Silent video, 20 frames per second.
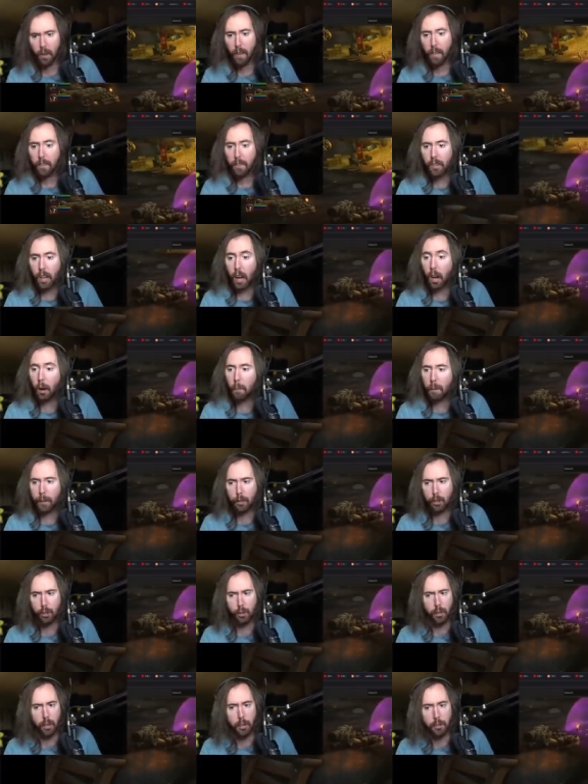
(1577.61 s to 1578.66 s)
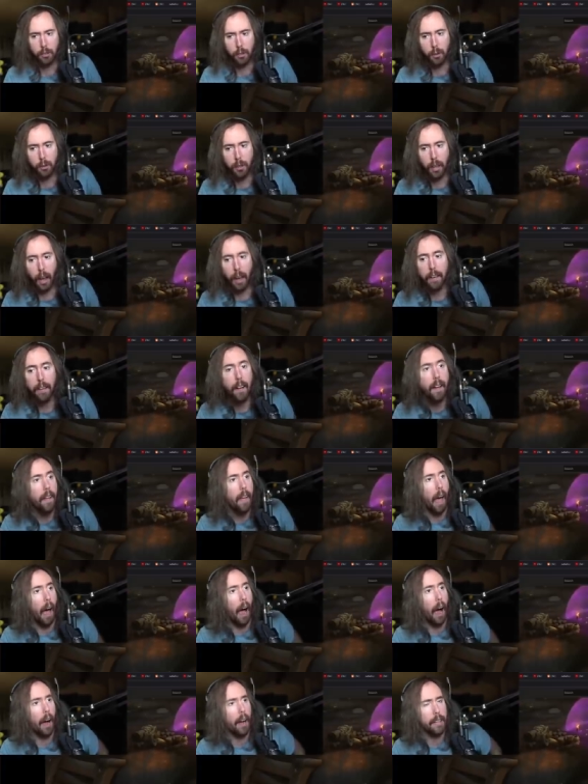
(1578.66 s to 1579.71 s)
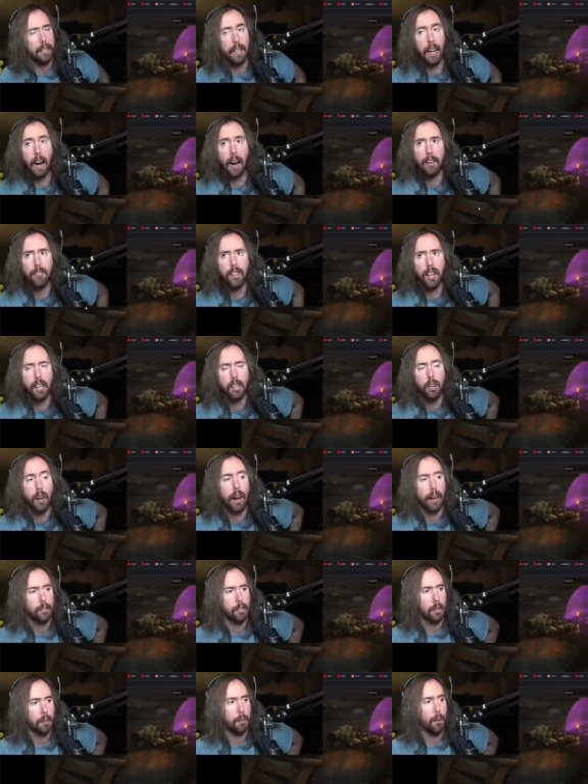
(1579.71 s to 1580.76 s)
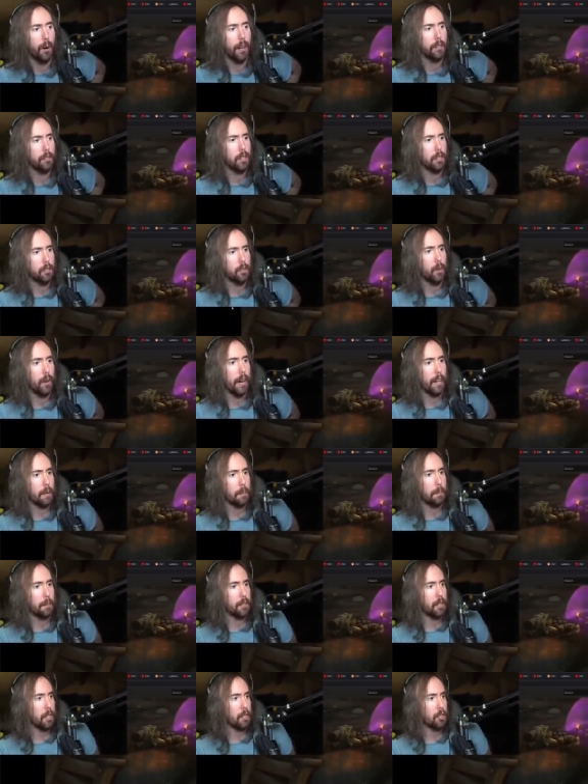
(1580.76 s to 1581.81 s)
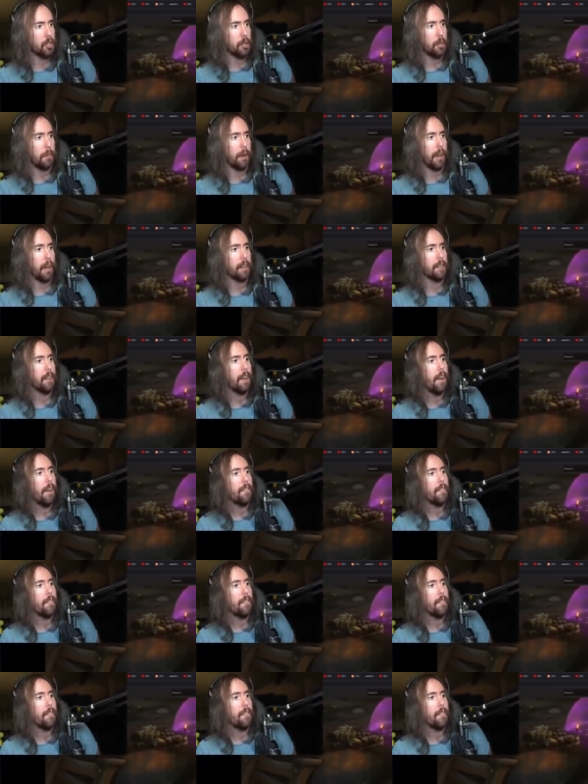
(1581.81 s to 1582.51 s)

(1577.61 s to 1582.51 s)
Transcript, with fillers: Yeah, I'll make sure to do that. Yeah, I think Classic Plus has a lot of potential, man.